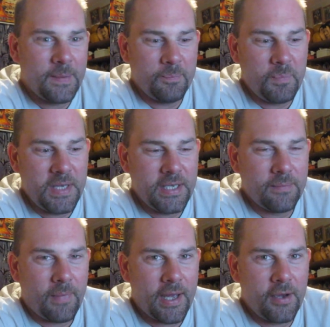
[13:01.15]
me
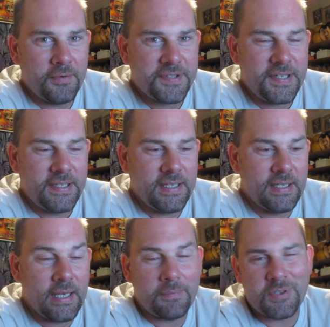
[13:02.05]
and my
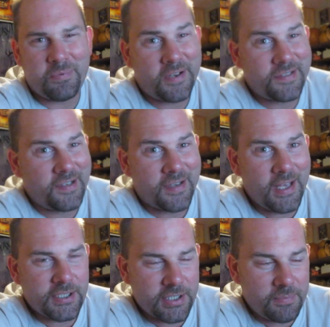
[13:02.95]
OCD, I'm surprised I didn't
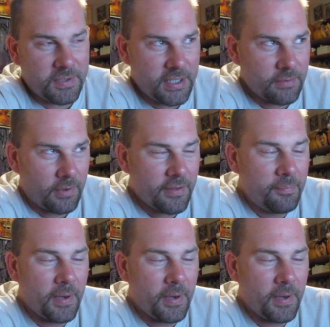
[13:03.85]
catch it to begin with,